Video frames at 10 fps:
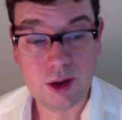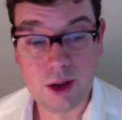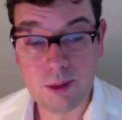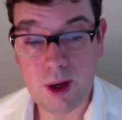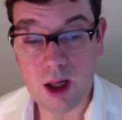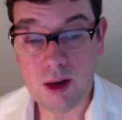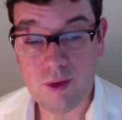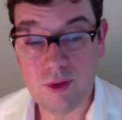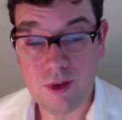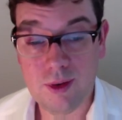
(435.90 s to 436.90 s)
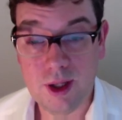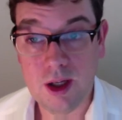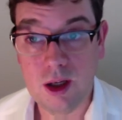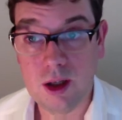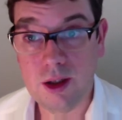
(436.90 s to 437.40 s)
12,
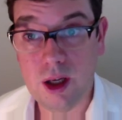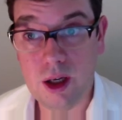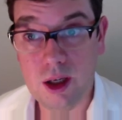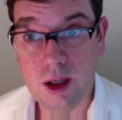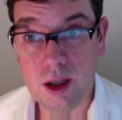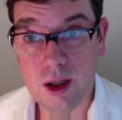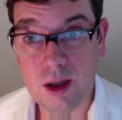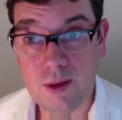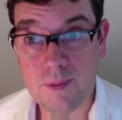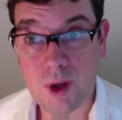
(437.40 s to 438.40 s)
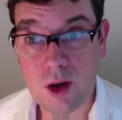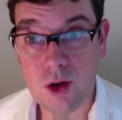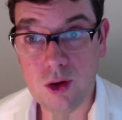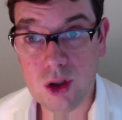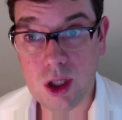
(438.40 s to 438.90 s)
they um,
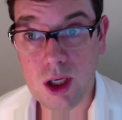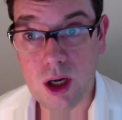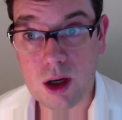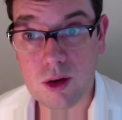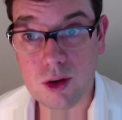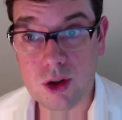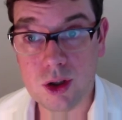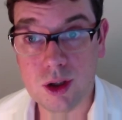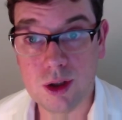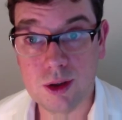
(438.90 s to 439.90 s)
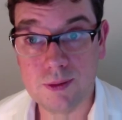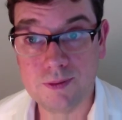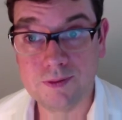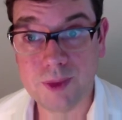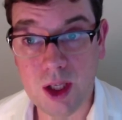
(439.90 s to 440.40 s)
usually are good
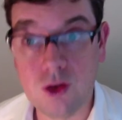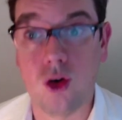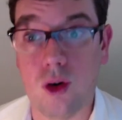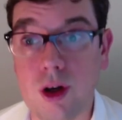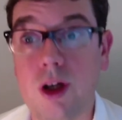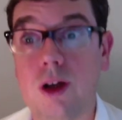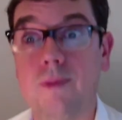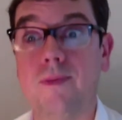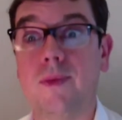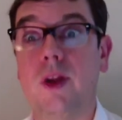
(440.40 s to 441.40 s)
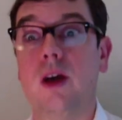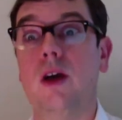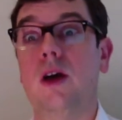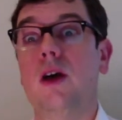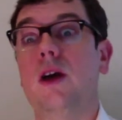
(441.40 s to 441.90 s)
um, in talking.
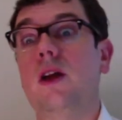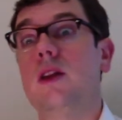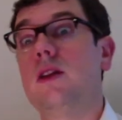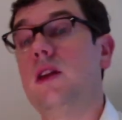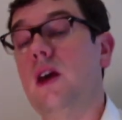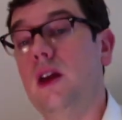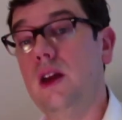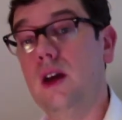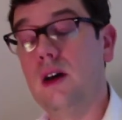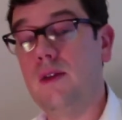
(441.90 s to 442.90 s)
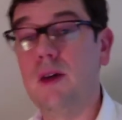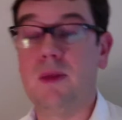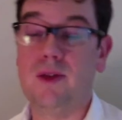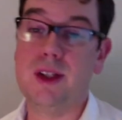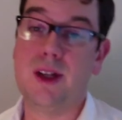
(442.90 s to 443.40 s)
They, uh, Warren
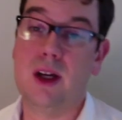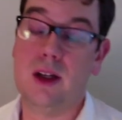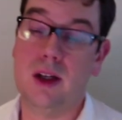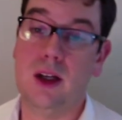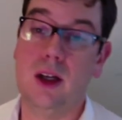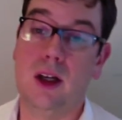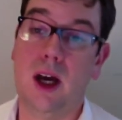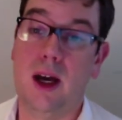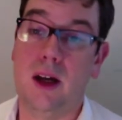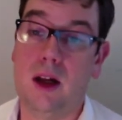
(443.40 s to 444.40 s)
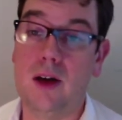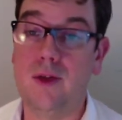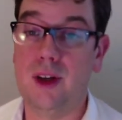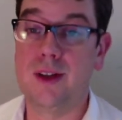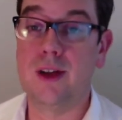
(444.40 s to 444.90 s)
Buffett said he had a lot of
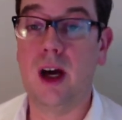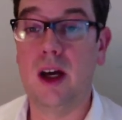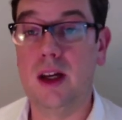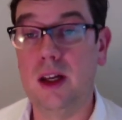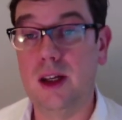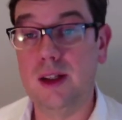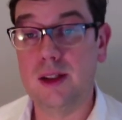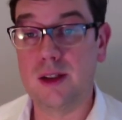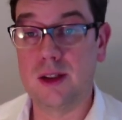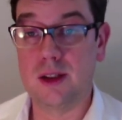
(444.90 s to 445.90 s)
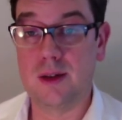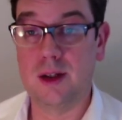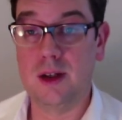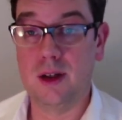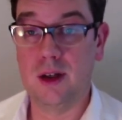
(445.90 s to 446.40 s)
anxieties uh,
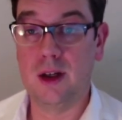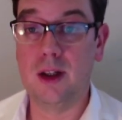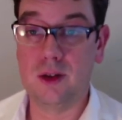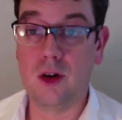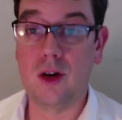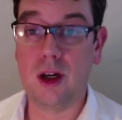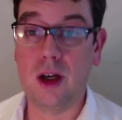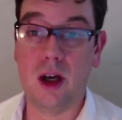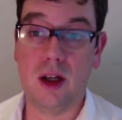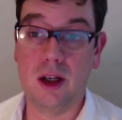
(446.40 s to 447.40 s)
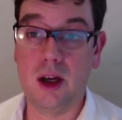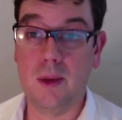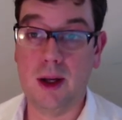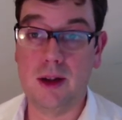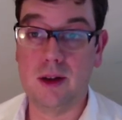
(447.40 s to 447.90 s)
in talking and he
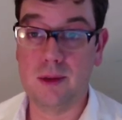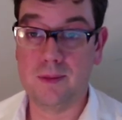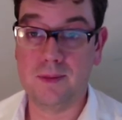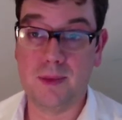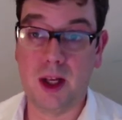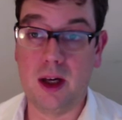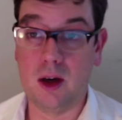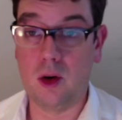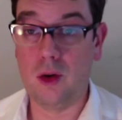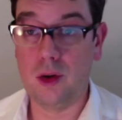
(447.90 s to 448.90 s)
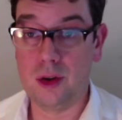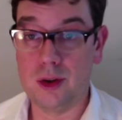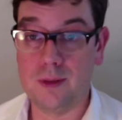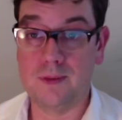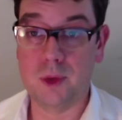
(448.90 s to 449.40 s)
went and learned
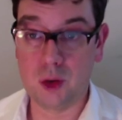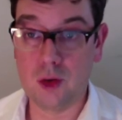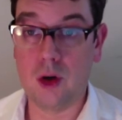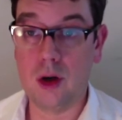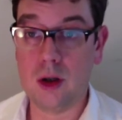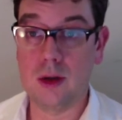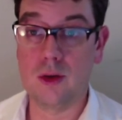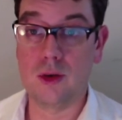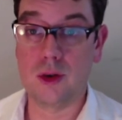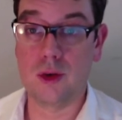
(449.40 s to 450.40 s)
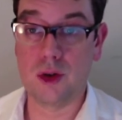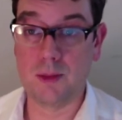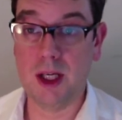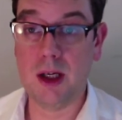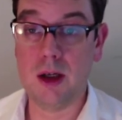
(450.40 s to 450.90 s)
to talk, to, to
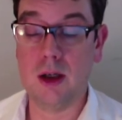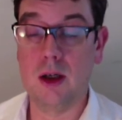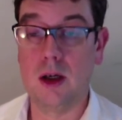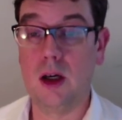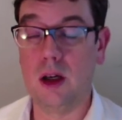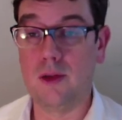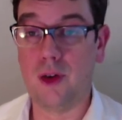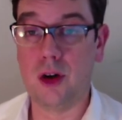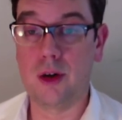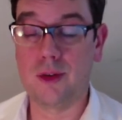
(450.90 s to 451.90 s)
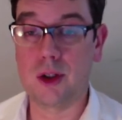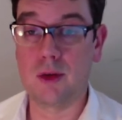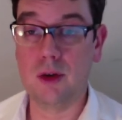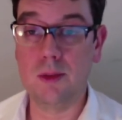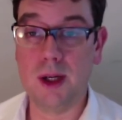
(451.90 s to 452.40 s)
speak in front of a
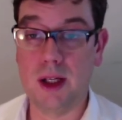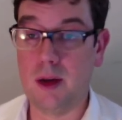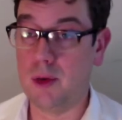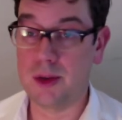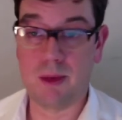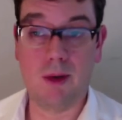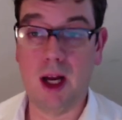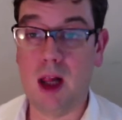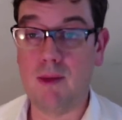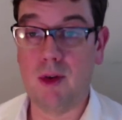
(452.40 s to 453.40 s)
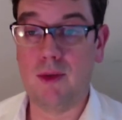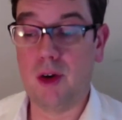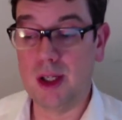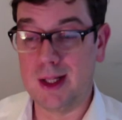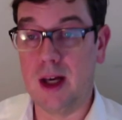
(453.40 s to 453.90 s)
group and that was very helpful for
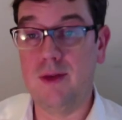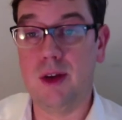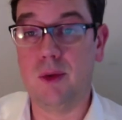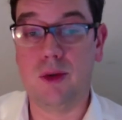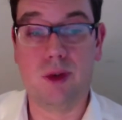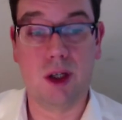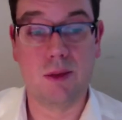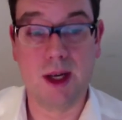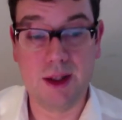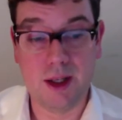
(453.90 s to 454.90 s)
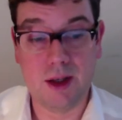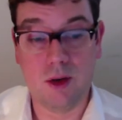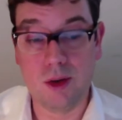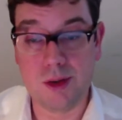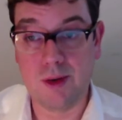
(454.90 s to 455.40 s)
his life. He would recommend that
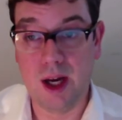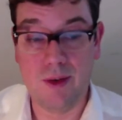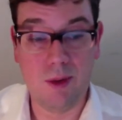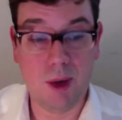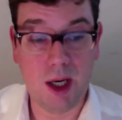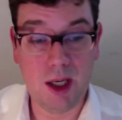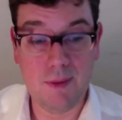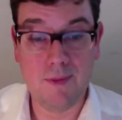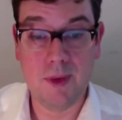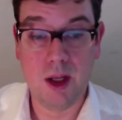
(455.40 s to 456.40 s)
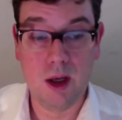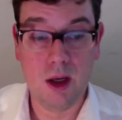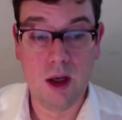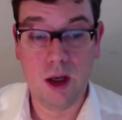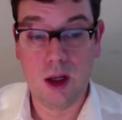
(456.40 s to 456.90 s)
also everybody.
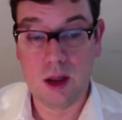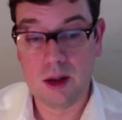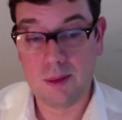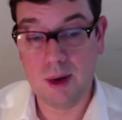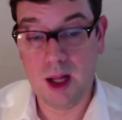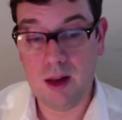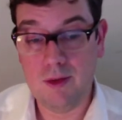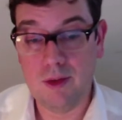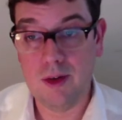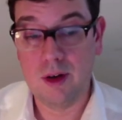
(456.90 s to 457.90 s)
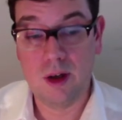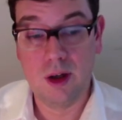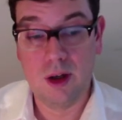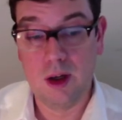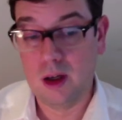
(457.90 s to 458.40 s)
12
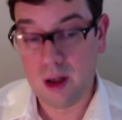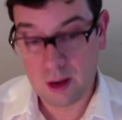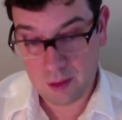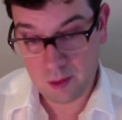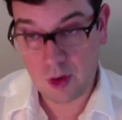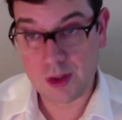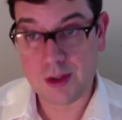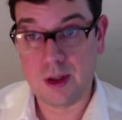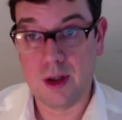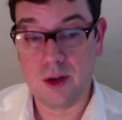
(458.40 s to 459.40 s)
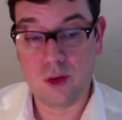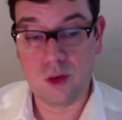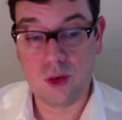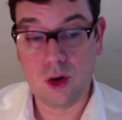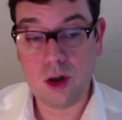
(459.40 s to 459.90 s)
was to
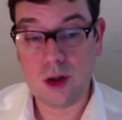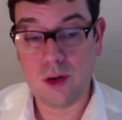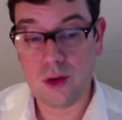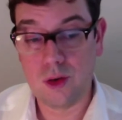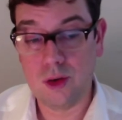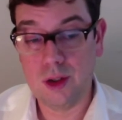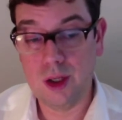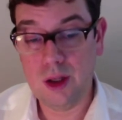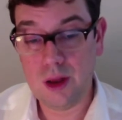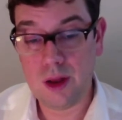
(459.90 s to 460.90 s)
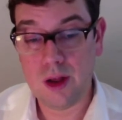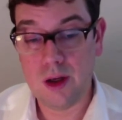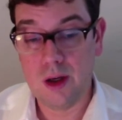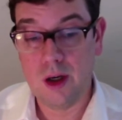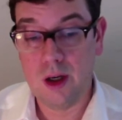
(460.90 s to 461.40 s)
talk. 13th
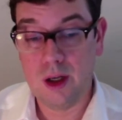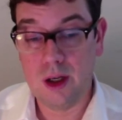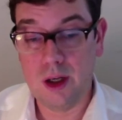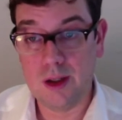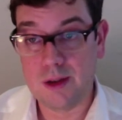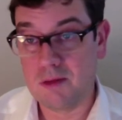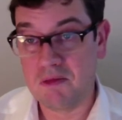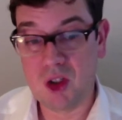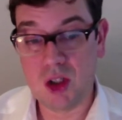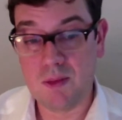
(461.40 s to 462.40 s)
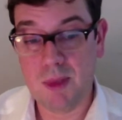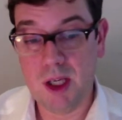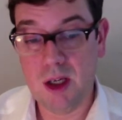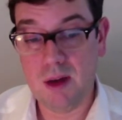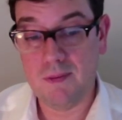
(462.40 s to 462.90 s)
is just
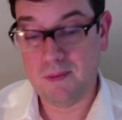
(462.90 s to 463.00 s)
be